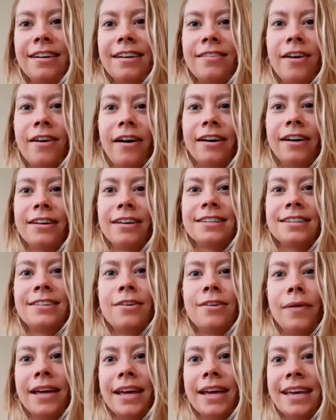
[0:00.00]
not
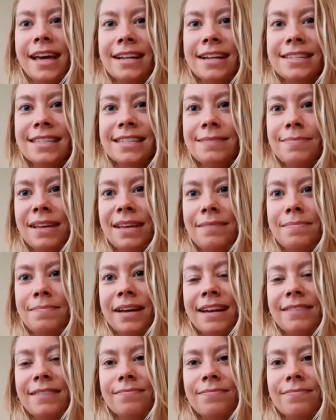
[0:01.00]
going against me,
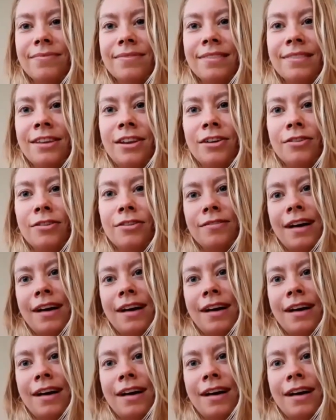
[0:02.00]
but you know,